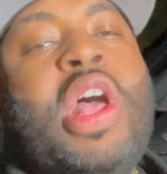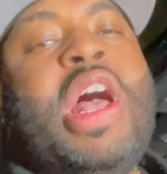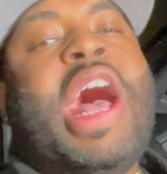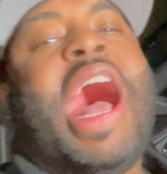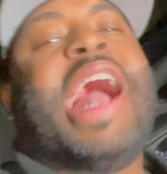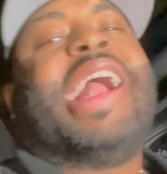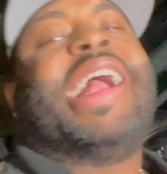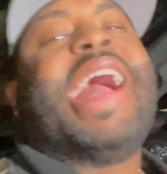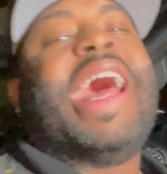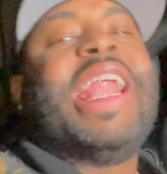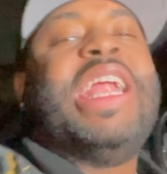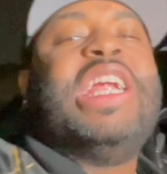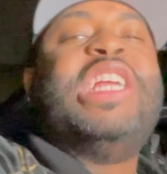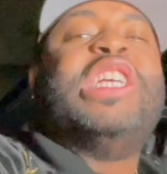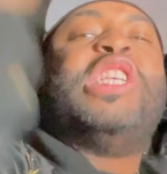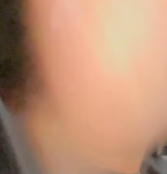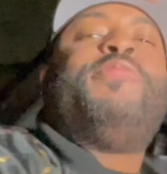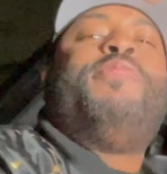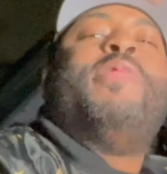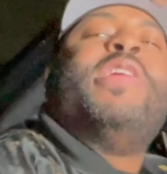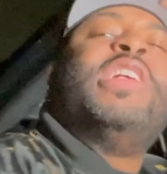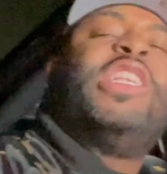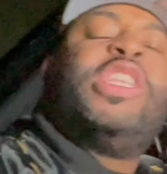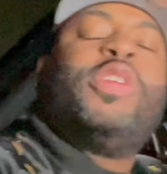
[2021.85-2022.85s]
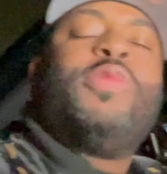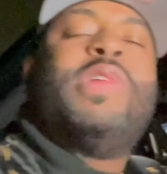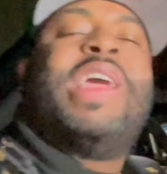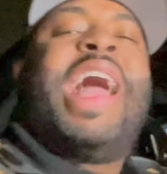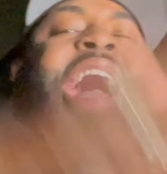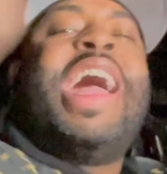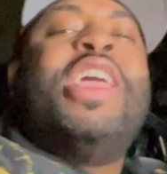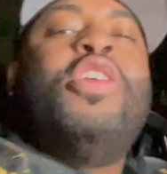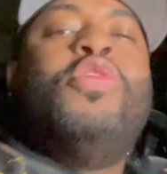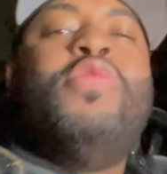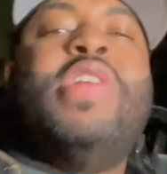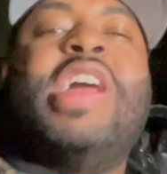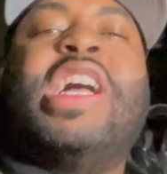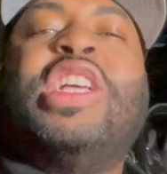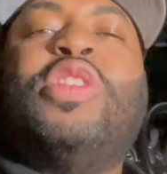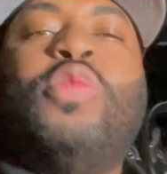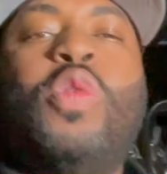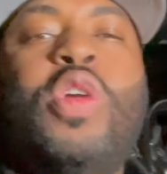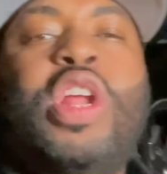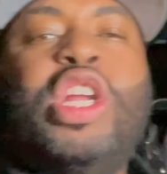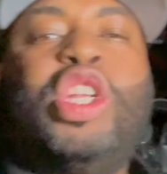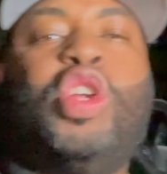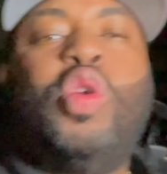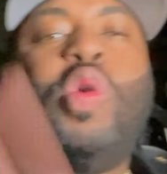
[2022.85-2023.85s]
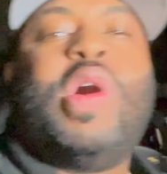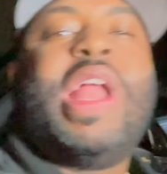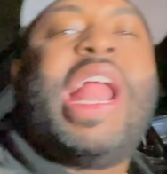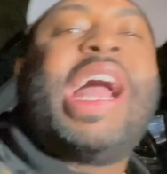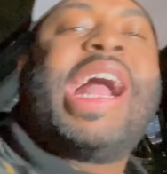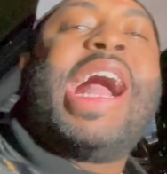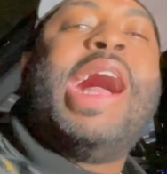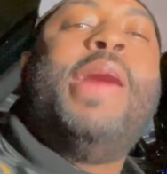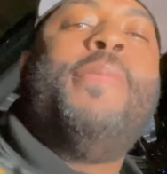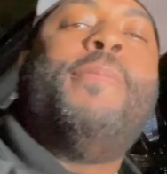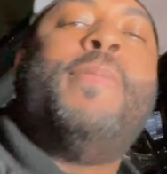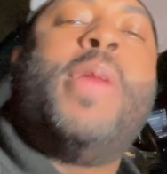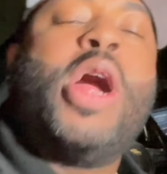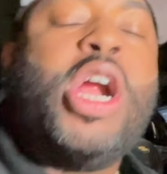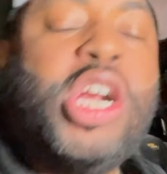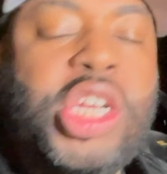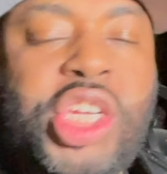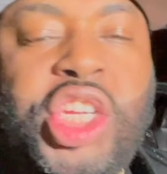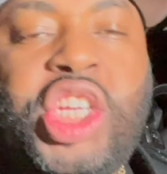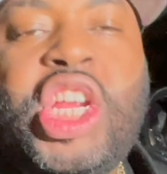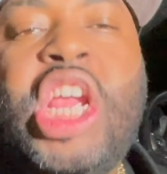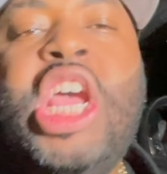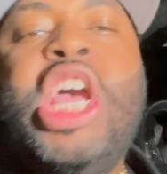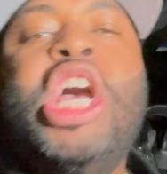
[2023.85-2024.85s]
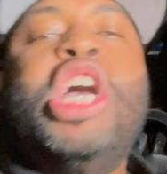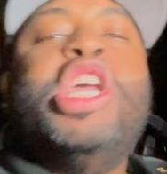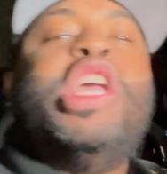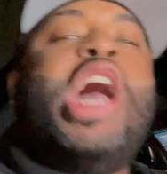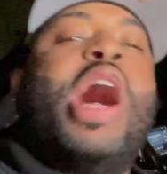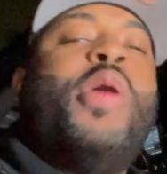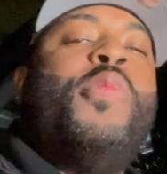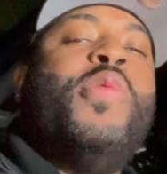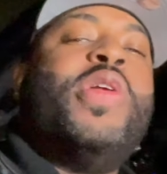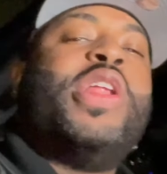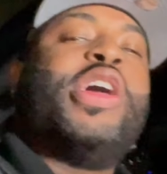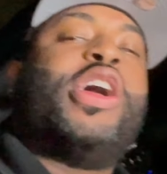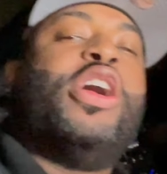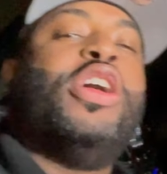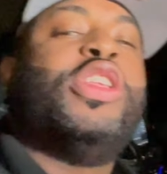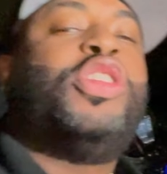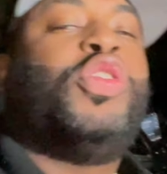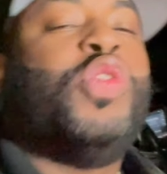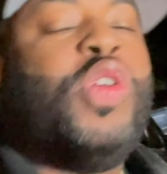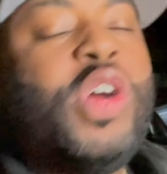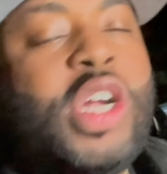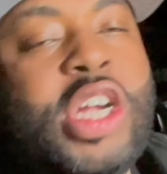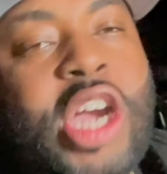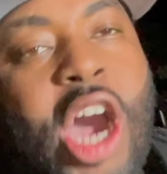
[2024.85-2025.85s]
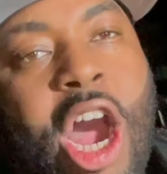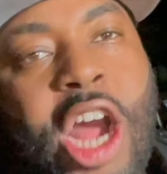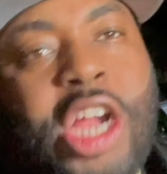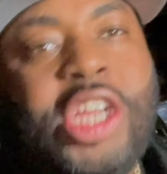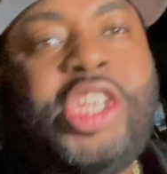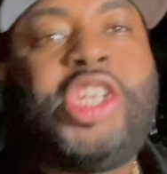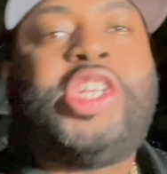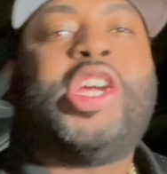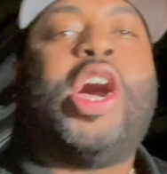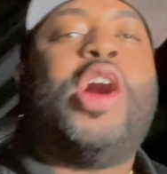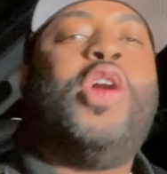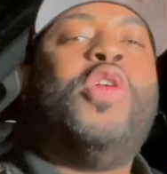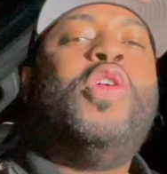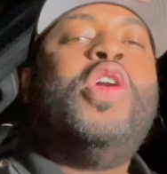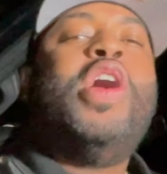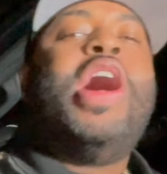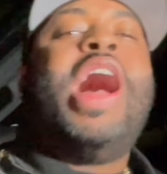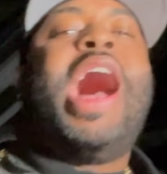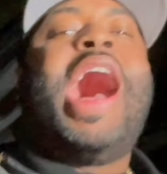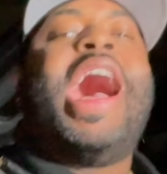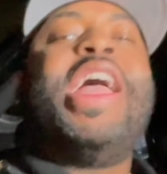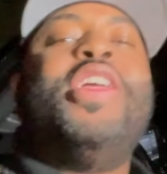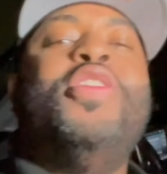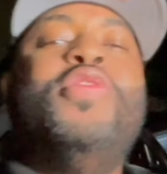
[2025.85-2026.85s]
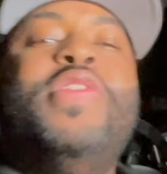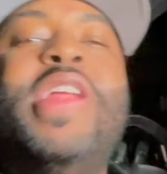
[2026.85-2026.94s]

I got a dispensary. How you niggas wanna do it? I got merch. Y'all wanna go to a car show? How you